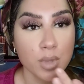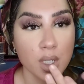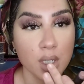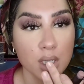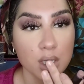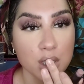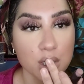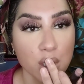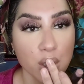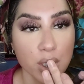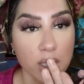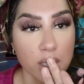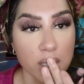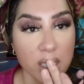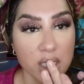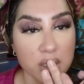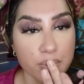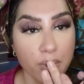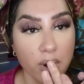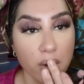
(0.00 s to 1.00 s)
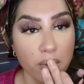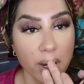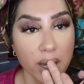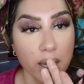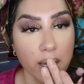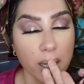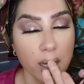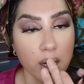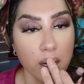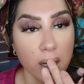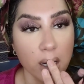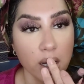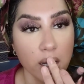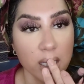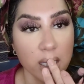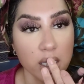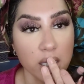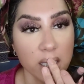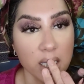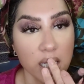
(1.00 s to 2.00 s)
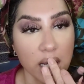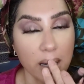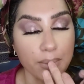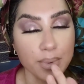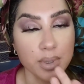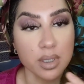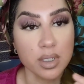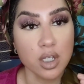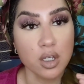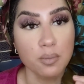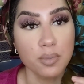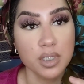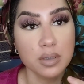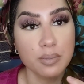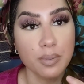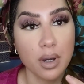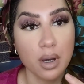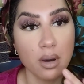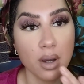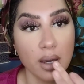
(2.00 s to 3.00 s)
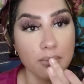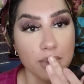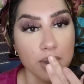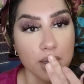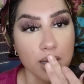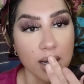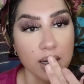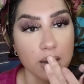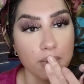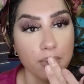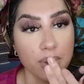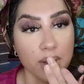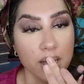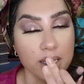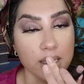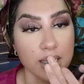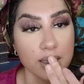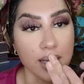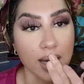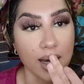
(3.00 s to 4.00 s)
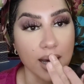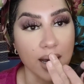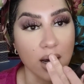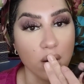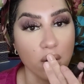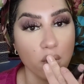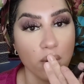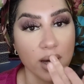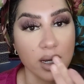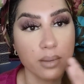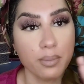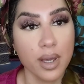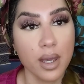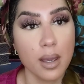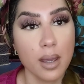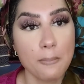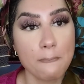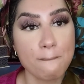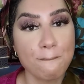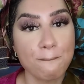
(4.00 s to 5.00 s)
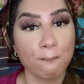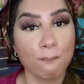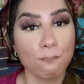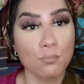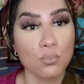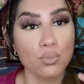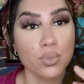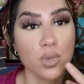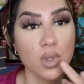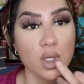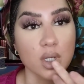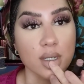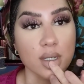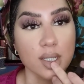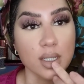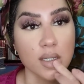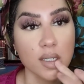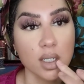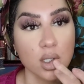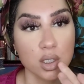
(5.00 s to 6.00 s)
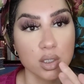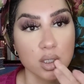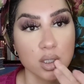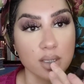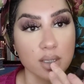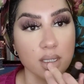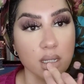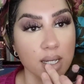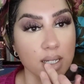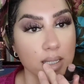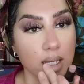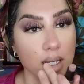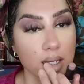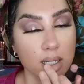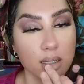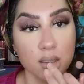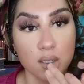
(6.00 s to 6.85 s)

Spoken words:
So then this part right here at the top of the Cupid's bow, I've been kind of blending that out quite a bit. And I think it looks good like that.